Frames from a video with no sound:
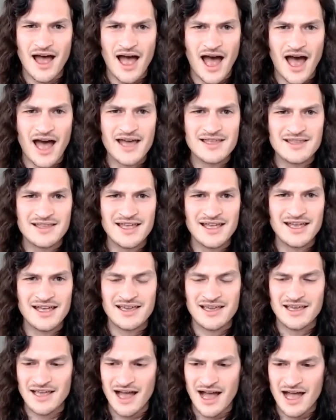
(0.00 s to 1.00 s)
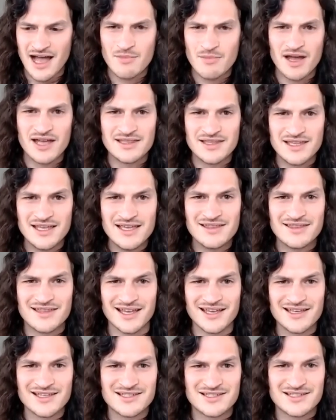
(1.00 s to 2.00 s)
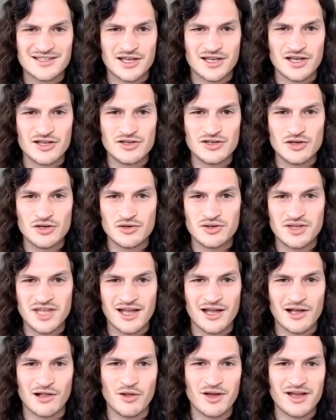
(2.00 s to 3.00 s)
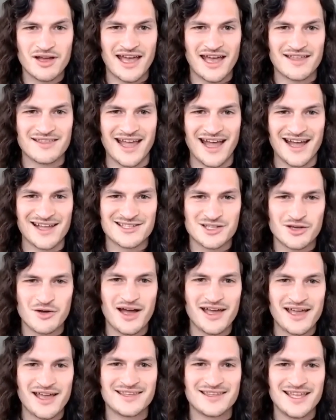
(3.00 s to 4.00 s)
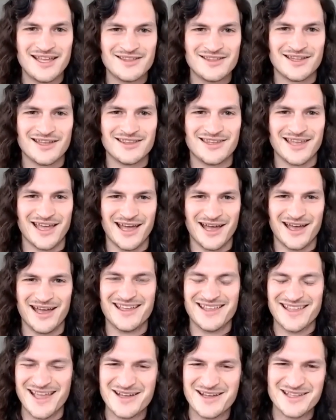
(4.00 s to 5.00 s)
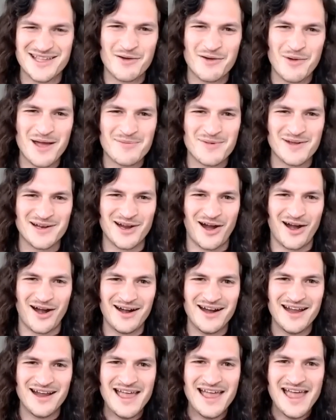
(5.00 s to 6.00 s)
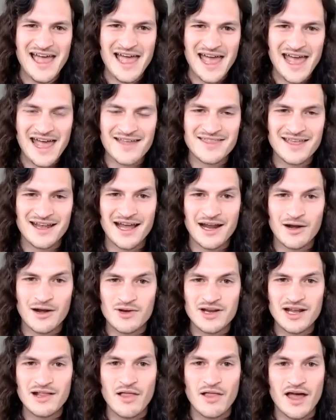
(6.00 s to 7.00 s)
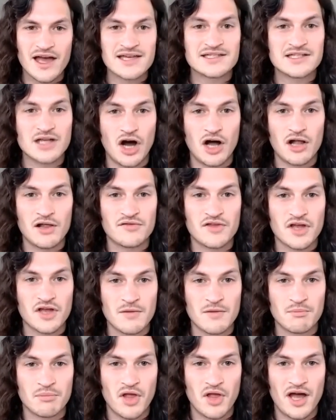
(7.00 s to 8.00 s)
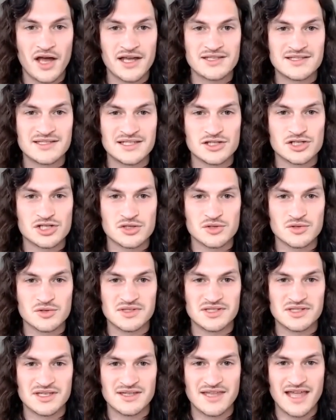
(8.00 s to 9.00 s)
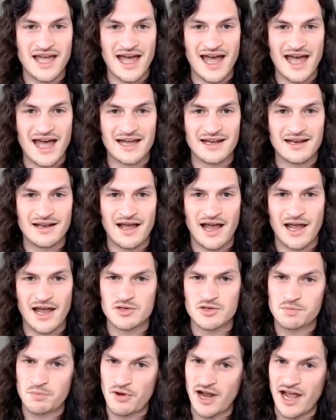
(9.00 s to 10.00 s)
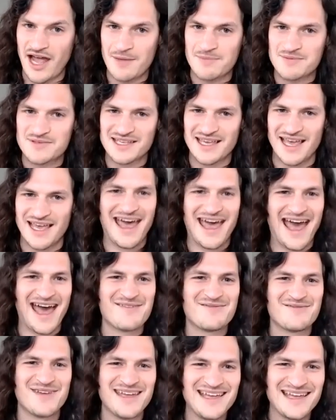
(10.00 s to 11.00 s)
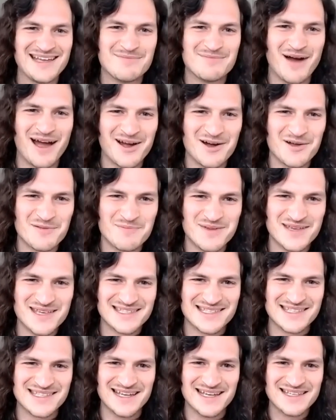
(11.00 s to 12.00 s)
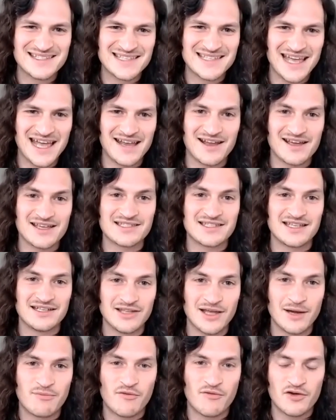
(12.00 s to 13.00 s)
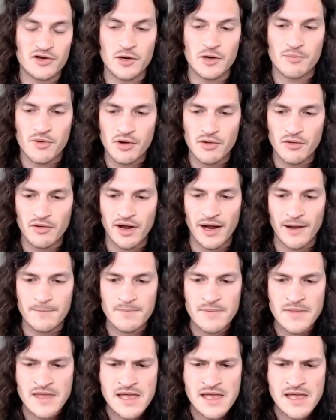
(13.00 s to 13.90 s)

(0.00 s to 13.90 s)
I think I might need this. Can you take a look at that? So I attended the webinar, and then I realized all of the compliance issues that I was perhaps having in my own business, and I signed up for your program.